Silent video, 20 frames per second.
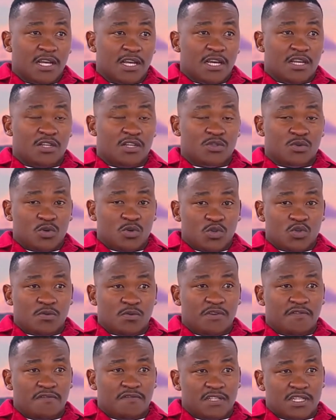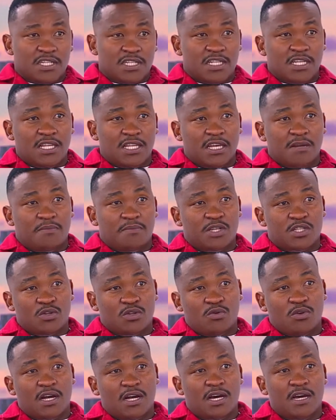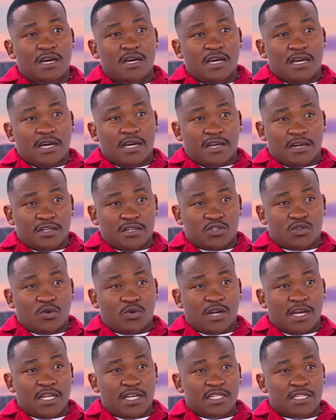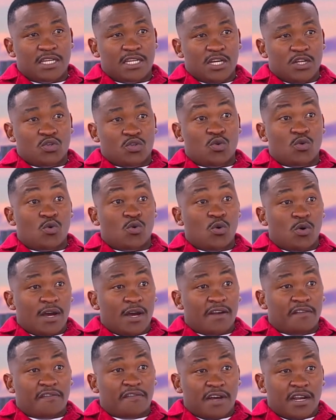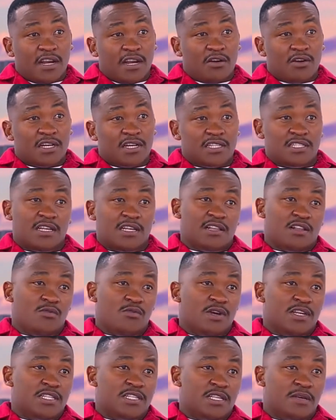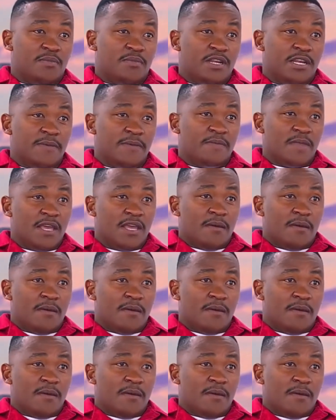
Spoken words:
it is going to be visiting that particular restaurant to go and find out exactly what is happening.